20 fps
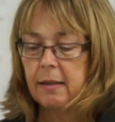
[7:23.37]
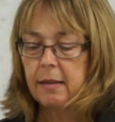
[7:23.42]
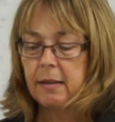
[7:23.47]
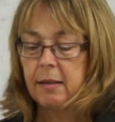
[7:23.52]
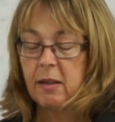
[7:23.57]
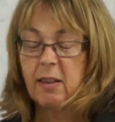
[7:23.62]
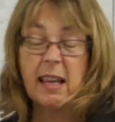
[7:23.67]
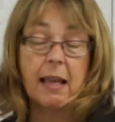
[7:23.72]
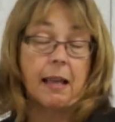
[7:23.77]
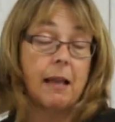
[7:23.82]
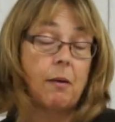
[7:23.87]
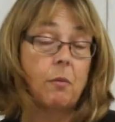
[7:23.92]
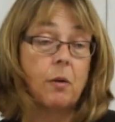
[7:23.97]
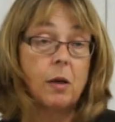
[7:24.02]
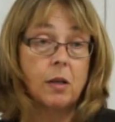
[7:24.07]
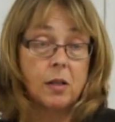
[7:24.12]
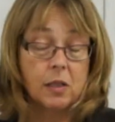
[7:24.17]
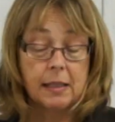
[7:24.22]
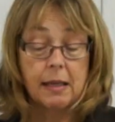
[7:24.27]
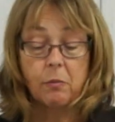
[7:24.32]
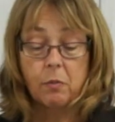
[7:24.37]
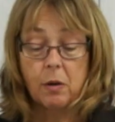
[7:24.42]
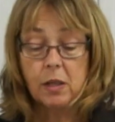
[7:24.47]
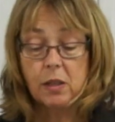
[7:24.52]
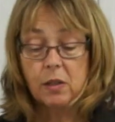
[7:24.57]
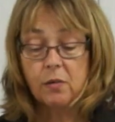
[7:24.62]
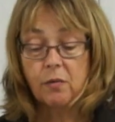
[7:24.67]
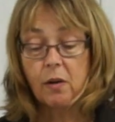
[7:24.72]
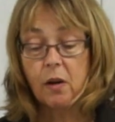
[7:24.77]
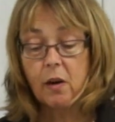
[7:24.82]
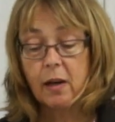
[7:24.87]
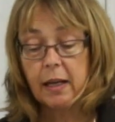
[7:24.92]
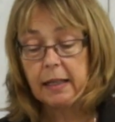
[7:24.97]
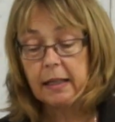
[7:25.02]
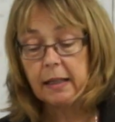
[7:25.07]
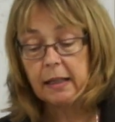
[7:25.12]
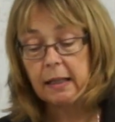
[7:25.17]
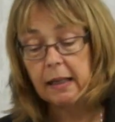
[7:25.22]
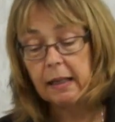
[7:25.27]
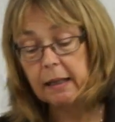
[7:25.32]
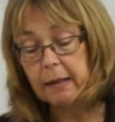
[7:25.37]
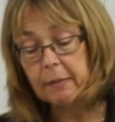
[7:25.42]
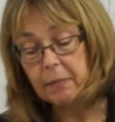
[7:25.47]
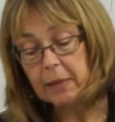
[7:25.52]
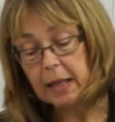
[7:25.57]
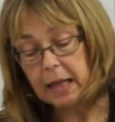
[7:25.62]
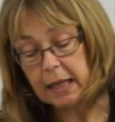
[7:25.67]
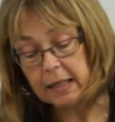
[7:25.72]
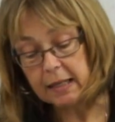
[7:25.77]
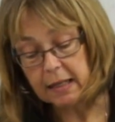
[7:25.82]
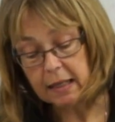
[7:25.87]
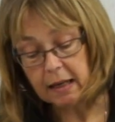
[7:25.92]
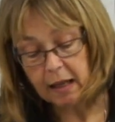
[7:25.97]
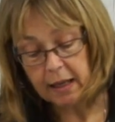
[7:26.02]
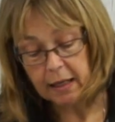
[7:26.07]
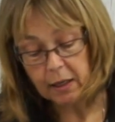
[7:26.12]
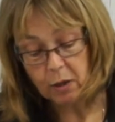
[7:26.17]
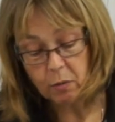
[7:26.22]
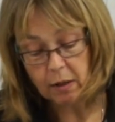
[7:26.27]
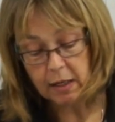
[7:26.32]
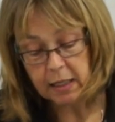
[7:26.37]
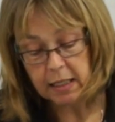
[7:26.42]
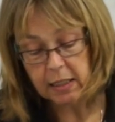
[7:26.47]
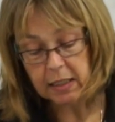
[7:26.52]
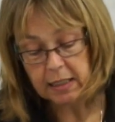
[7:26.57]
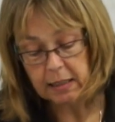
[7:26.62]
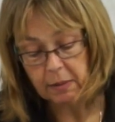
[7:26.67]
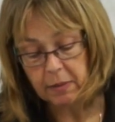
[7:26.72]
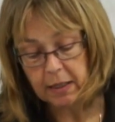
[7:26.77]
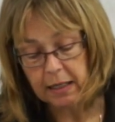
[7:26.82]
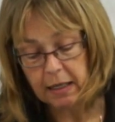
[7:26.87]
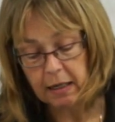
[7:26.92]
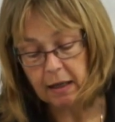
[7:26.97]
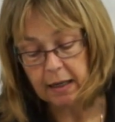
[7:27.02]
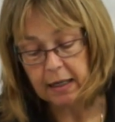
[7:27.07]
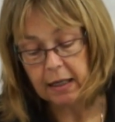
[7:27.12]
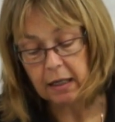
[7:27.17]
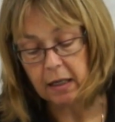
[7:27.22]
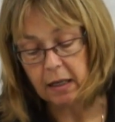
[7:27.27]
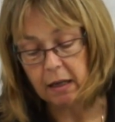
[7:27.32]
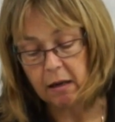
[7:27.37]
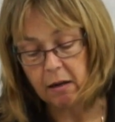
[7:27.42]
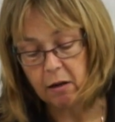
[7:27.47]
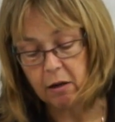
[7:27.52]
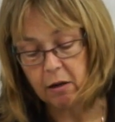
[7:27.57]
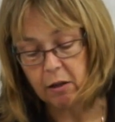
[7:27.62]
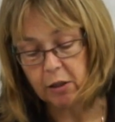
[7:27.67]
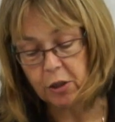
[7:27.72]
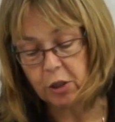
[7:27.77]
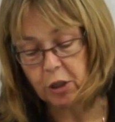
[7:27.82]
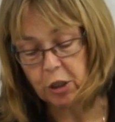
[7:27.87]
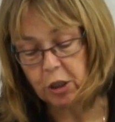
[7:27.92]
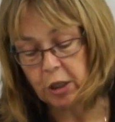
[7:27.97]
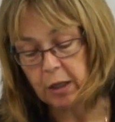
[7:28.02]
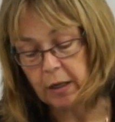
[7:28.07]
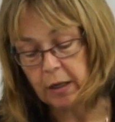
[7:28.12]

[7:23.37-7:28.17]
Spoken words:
So yeah, that works fine. And likewise, something like a large